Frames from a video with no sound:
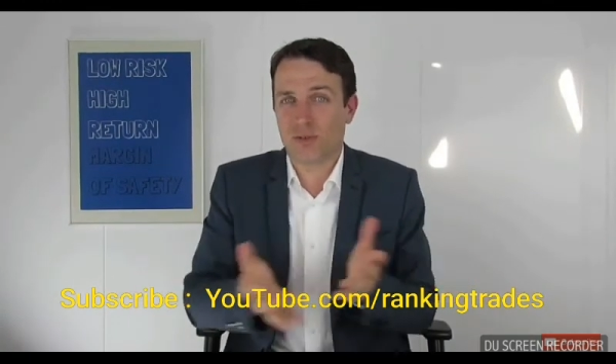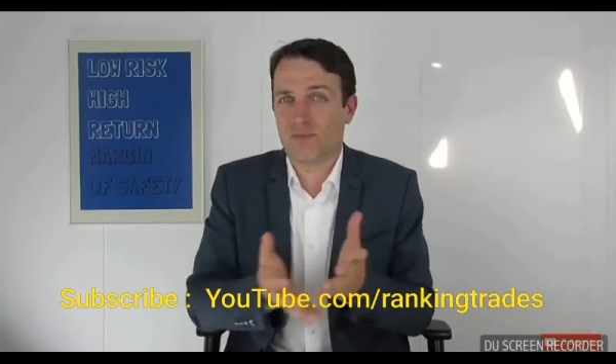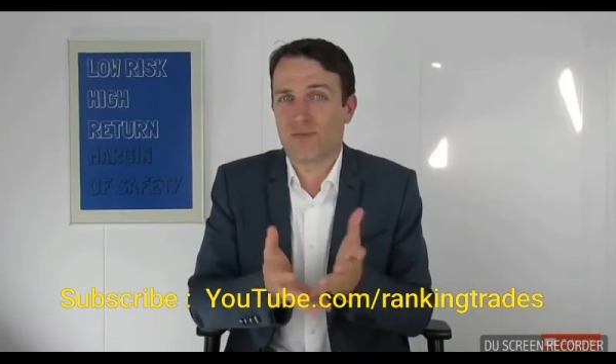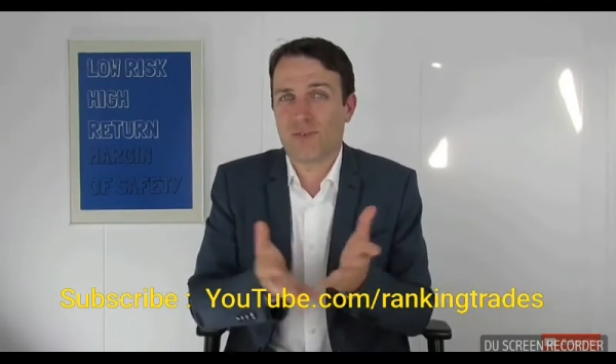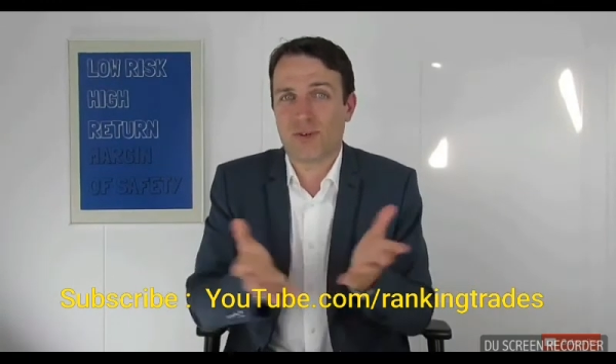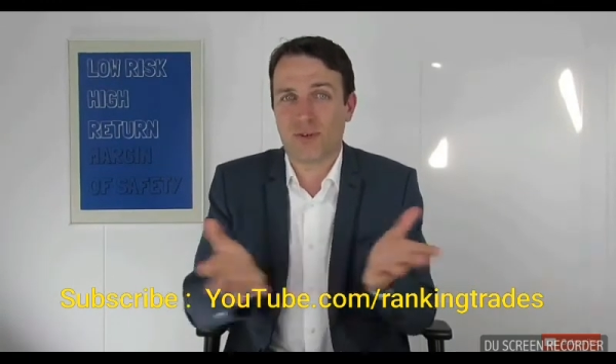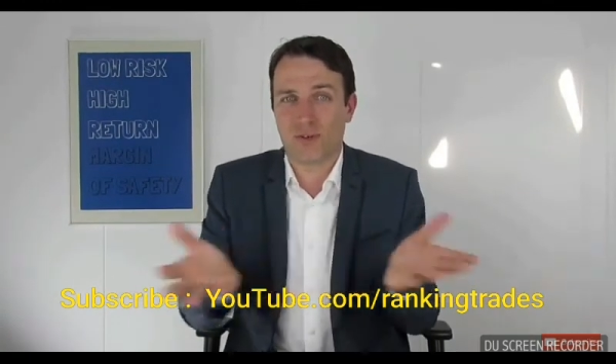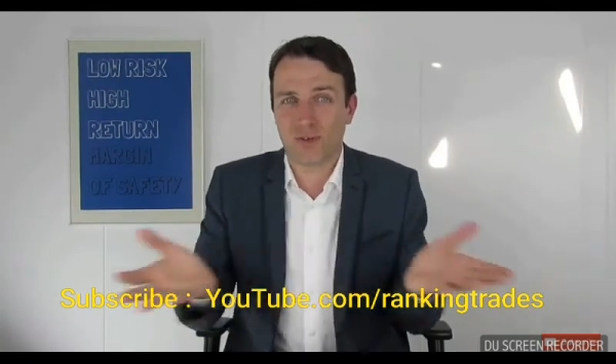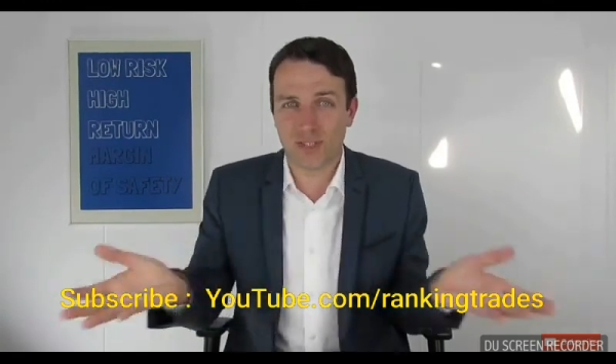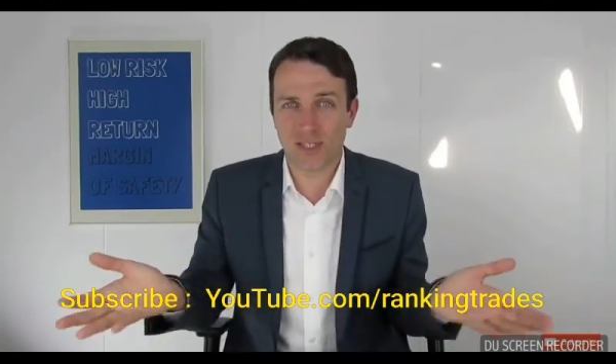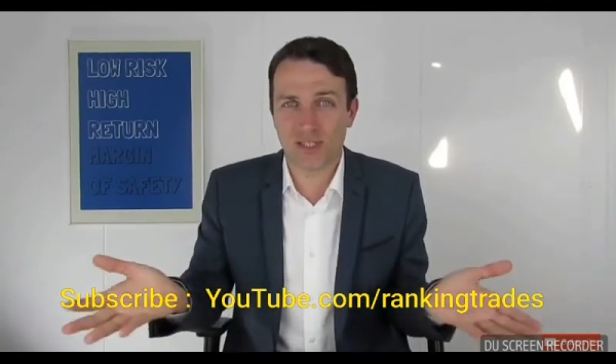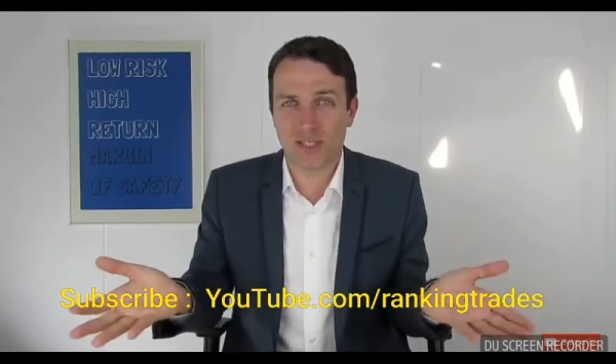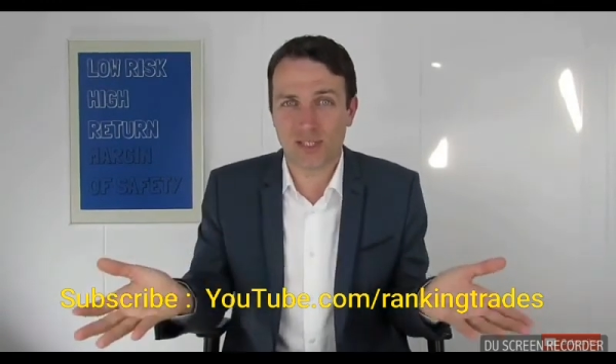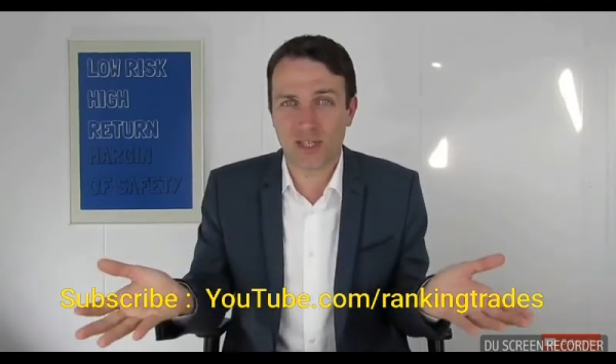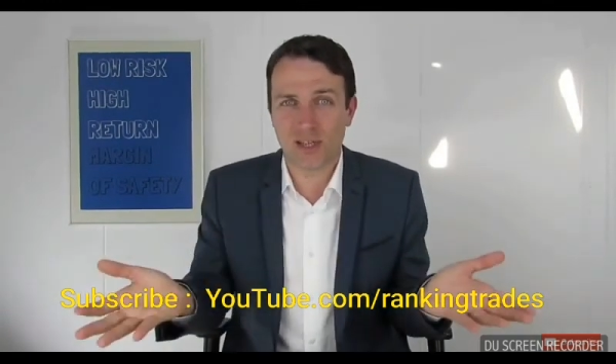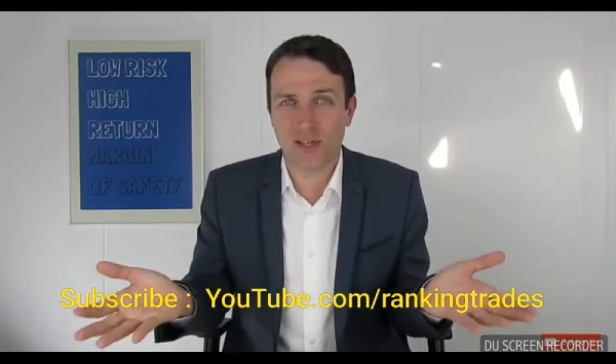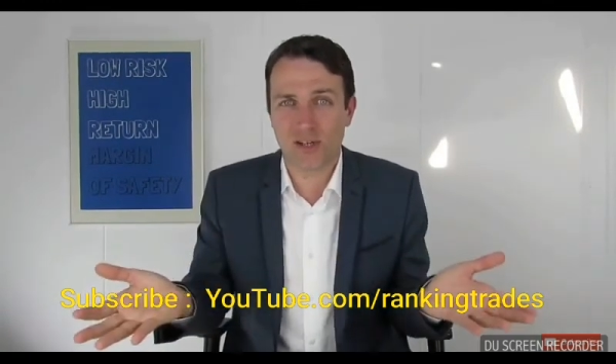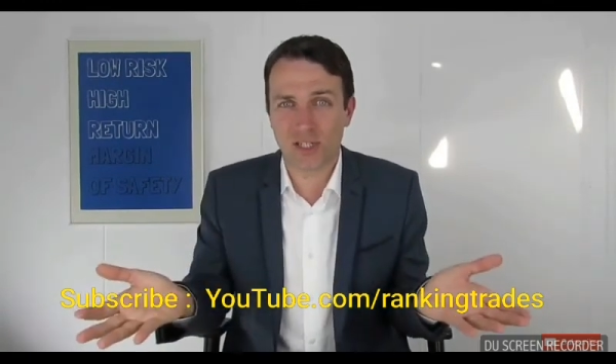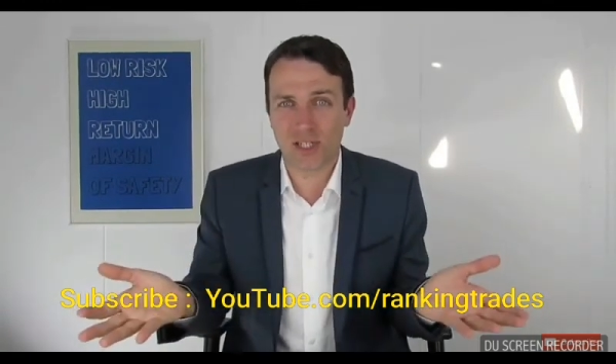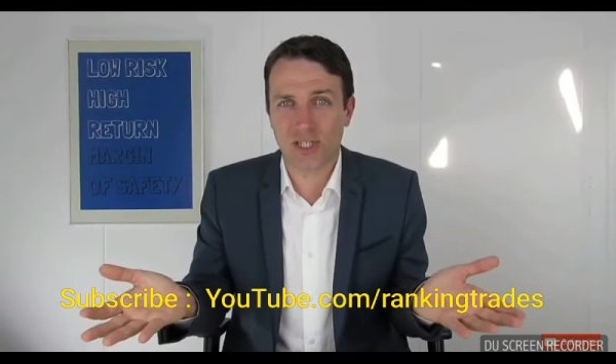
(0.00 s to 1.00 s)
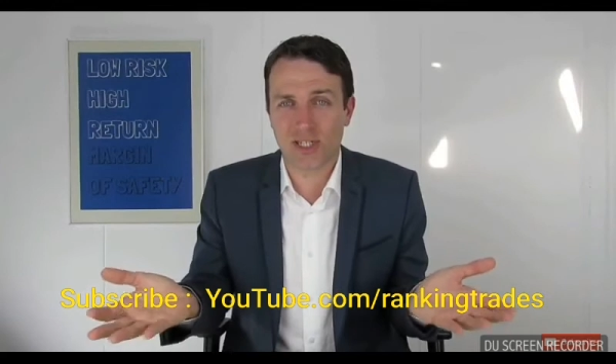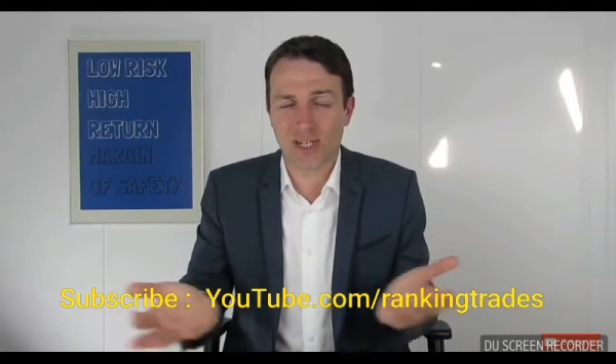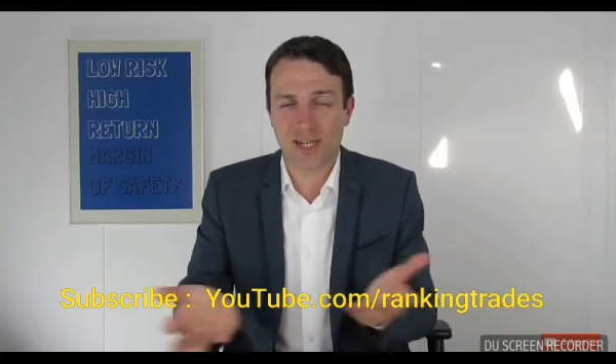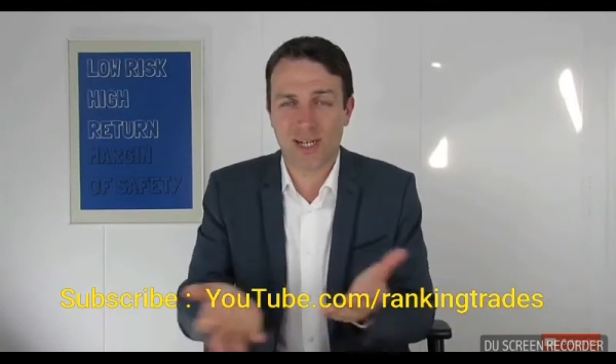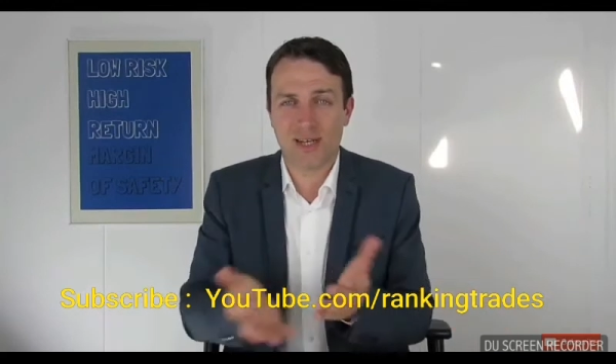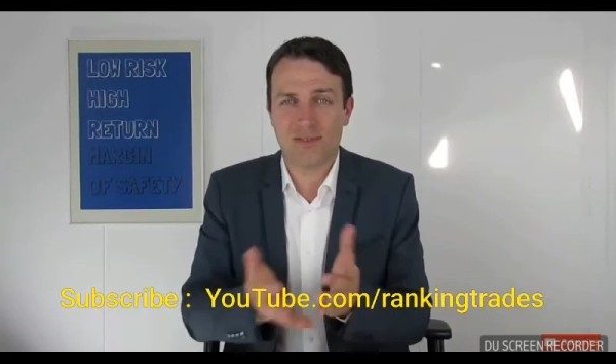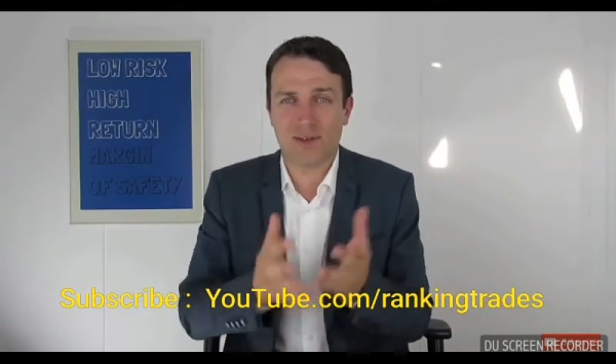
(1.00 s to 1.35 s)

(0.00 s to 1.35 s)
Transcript: Of course, it's logically